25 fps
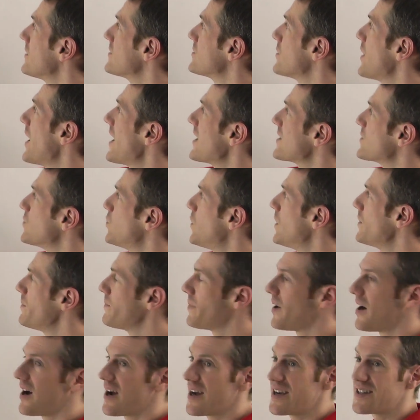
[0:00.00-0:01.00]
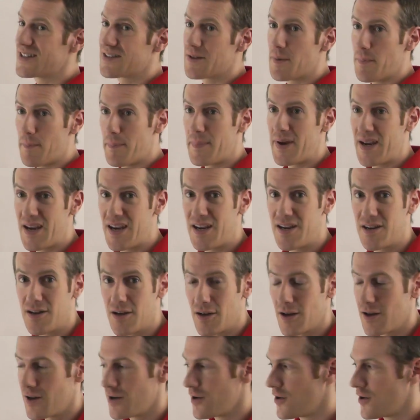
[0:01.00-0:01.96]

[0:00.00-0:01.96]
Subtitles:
so x1 bar is the mean